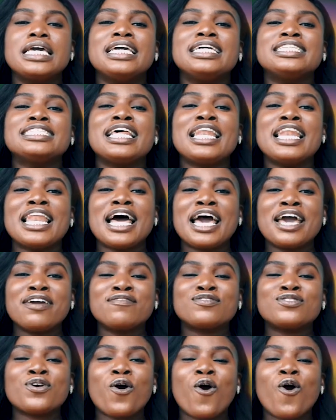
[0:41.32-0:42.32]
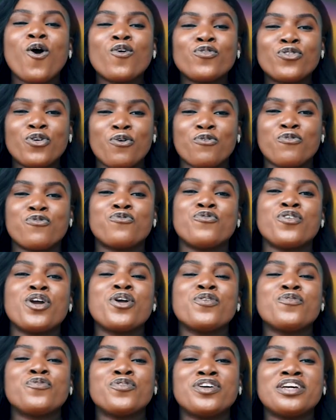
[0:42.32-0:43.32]
in the lives of your
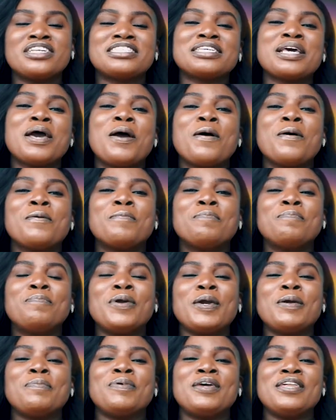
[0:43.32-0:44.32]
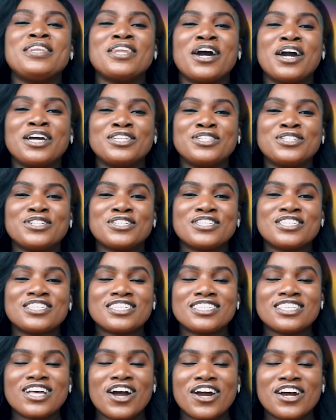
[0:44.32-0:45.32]
favorite BB Naija
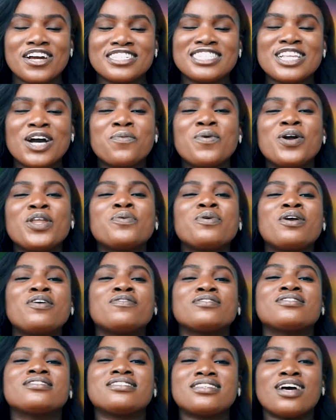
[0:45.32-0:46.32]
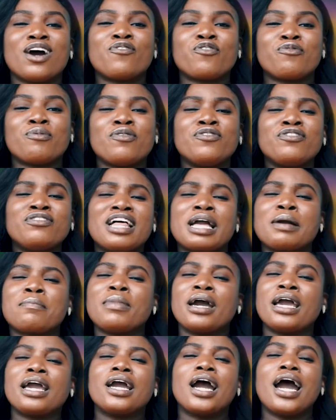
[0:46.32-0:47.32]
stars. Now, where do we even start from? I feel like
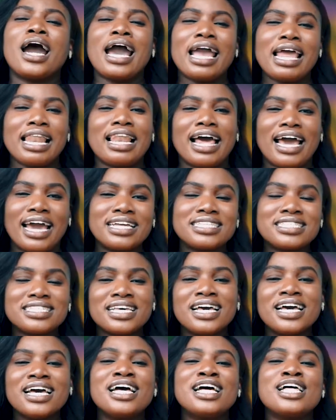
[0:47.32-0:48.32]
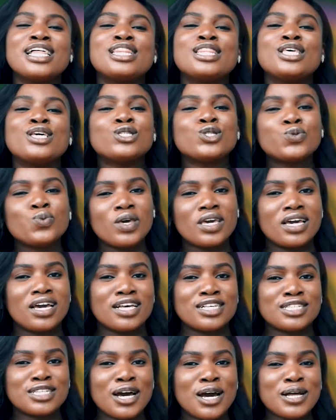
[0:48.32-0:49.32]
my highlight this week
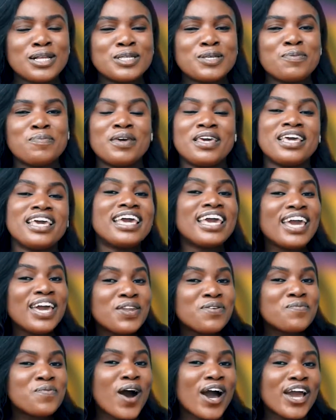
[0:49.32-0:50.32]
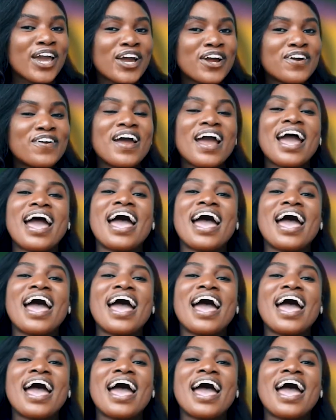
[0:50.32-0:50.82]
has got to be Kiddwaya